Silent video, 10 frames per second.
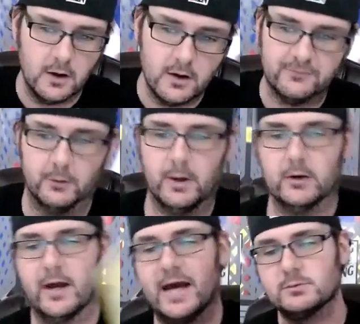Feel better,
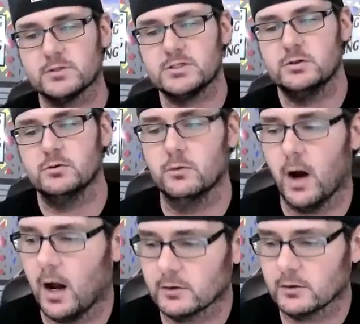guys. We'll see you, uh,
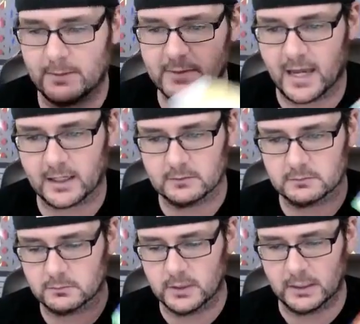Somniac, in,
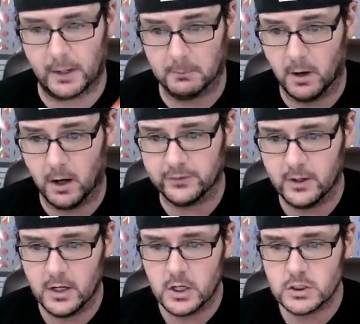in about a month.
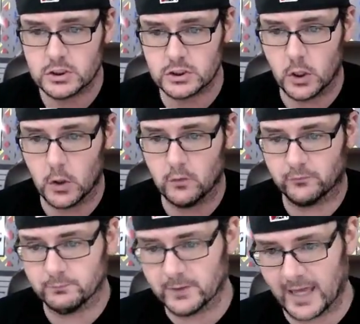So
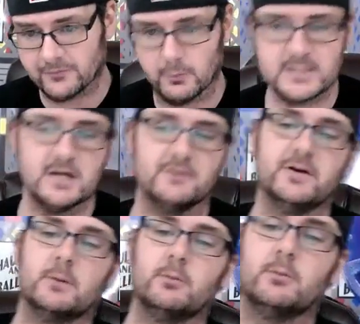again, for myself, Fick and
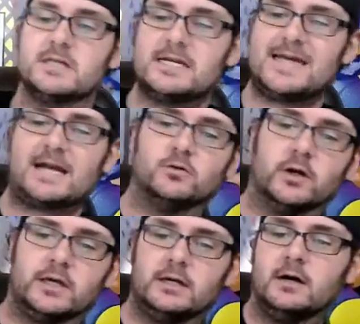Bricks, Dr.
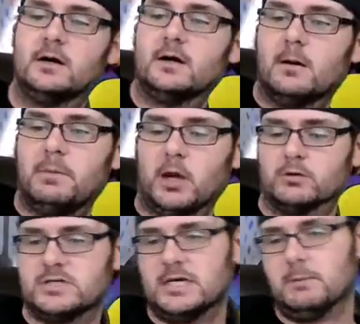Lucky, B O
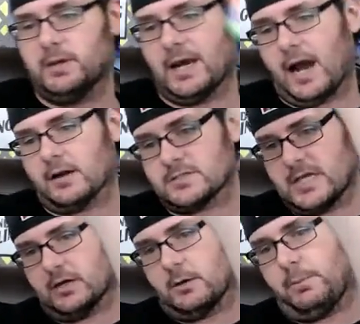T B R, say your
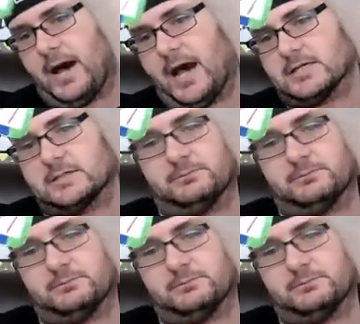goodbyes.